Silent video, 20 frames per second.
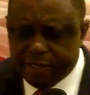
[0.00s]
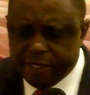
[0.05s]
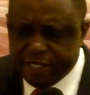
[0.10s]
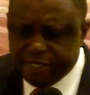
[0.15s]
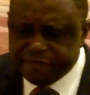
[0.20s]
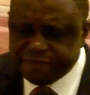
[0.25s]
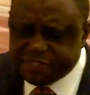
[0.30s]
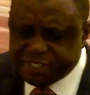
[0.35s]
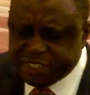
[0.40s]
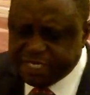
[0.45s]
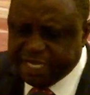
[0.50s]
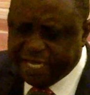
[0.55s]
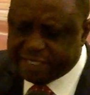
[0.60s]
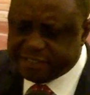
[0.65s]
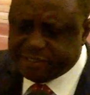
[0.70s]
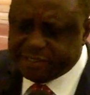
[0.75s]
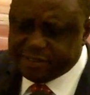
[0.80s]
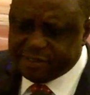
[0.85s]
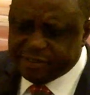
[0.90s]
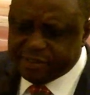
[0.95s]
If she
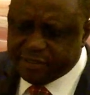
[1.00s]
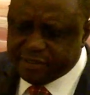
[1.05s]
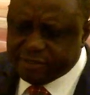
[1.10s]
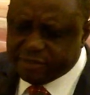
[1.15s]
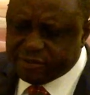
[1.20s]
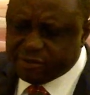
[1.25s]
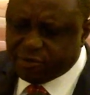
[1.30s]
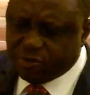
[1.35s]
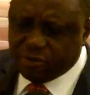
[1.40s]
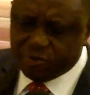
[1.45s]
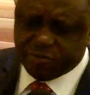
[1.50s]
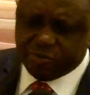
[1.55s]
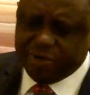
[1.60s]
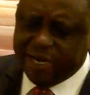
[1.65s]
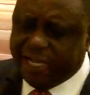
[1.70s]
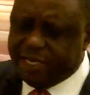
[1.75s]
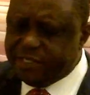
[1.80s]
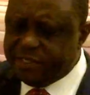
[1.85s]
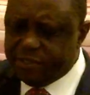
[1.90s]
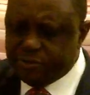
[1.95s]
had gone
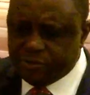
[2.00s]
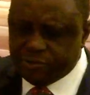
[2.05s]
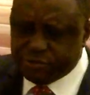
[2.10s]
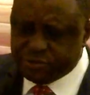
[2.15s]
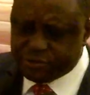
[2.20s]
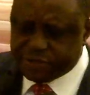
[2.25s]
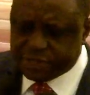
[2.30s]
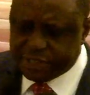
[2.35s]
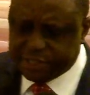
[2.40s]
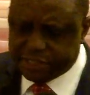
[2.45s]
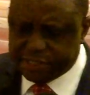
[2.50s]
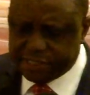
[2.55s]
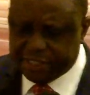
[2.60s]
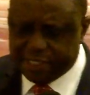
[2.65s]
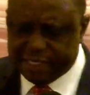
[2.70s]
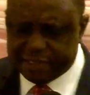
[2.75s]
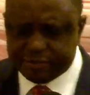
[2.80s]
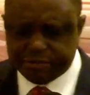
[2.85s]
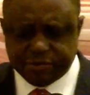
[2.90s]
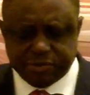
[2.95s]
around the whole city
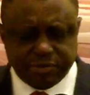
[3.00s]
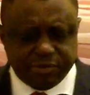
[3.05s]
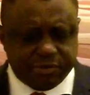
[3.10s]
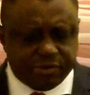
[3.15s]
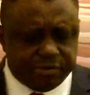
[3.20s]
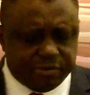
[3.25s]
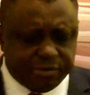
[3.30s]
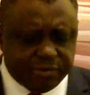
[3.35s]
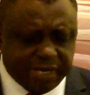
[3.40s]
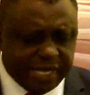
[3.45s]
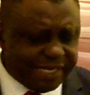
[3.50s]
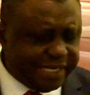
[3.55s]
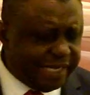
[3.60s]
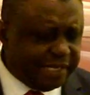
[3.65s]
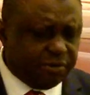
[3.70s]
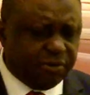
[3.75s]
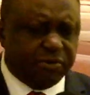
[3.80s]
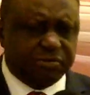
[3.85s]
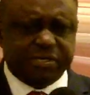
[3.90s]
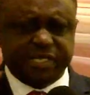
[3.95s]
and
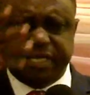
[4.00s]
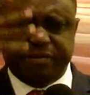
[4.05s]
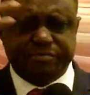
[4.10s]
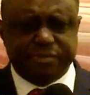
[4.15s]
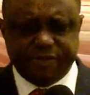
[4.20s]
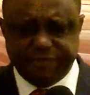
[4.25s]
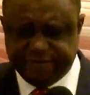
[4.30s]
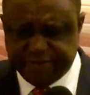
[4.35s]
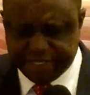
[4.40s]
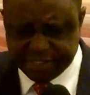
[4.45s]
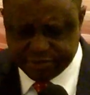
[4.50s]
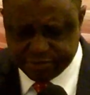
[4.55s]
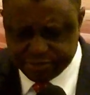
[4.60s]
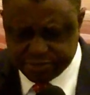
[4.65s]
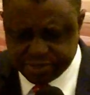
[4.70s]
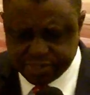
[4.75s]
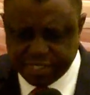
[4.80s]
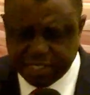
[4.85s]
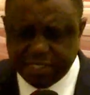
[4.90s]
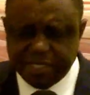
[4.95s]
gathered all the empty
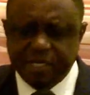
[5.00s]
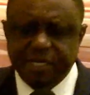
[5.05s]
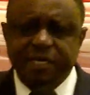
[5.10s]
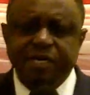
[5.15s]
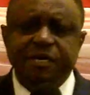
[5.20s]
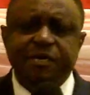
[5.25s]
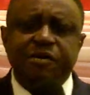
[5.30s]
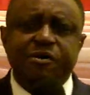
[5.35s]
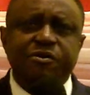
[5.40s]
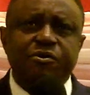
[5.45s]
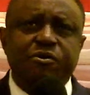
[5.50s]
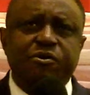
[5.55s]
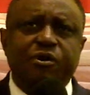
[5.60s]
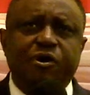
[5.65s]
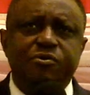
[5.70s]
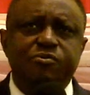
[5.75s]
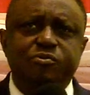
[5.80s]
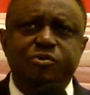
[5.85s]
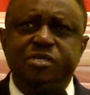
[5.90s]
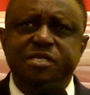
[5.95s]
vessels,
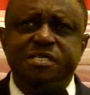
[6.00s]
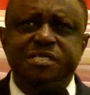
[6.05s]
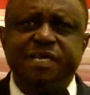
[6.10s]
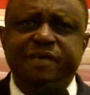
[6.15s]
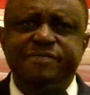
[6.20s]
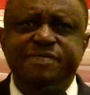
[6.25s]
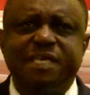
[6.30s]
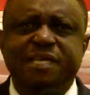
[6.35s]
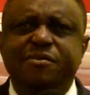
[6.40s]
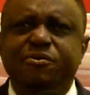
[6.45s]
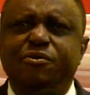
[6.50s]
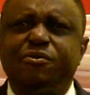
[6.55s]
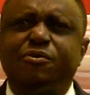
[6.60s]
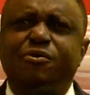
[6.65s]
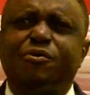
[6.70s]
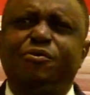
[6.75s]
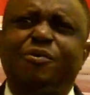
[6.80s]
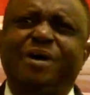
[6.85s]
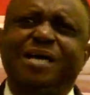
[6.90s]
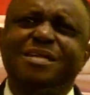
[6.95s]
God wouldn't have said,
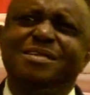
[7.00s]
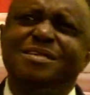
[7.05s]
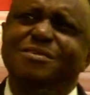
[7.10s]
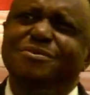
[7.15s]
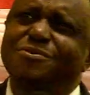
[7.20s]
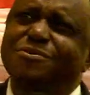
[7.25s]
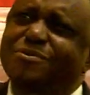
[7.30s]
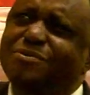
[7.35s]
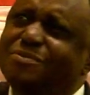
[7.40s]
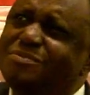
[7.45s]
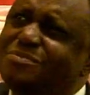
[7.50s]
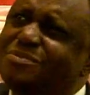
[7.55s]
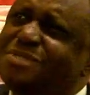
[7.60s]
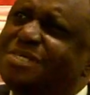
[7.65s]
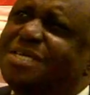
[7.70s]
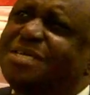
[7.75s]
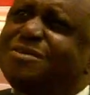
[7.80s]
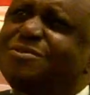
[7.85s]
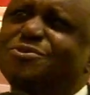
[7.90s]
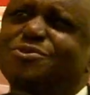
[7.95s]
oh, why did you
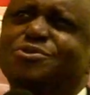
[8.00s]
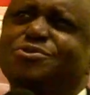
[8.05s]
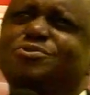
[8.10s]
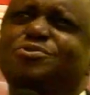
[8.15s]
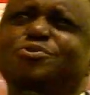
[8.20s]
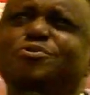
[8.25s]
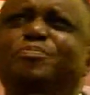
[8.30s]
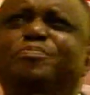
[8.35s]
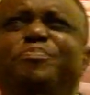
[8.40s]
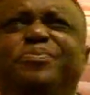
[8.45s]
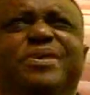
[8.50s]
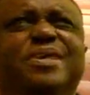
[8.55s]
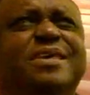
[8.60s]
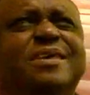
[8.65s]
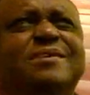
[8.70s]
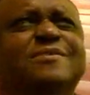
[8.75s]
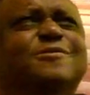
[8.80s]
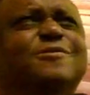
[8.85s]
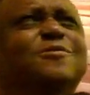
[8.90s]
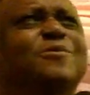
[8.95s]
think it's too
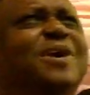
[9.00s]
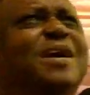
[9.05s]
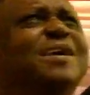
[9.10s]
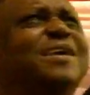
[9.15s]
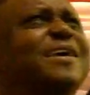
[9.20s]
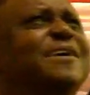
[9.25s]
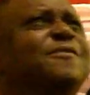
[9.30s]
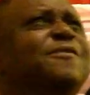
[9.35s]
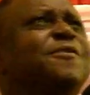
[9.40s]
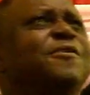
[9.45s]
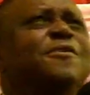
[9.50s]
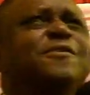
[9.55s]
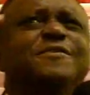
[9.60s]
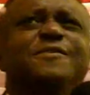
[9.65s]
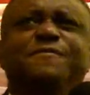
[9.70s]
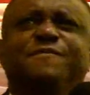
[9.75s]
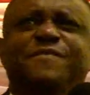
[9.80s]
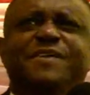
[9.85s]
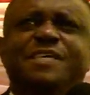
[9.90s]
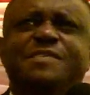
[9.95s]
big to go and get all
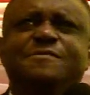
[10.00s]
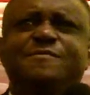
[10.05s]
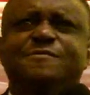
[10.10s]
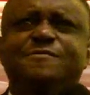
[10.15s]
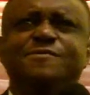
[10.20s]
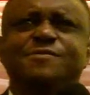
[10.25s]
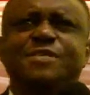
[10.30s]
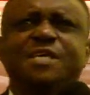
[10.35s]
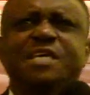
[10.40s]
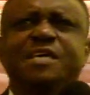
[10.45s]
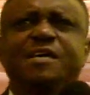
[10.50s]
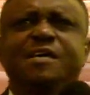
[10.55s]
the vessels?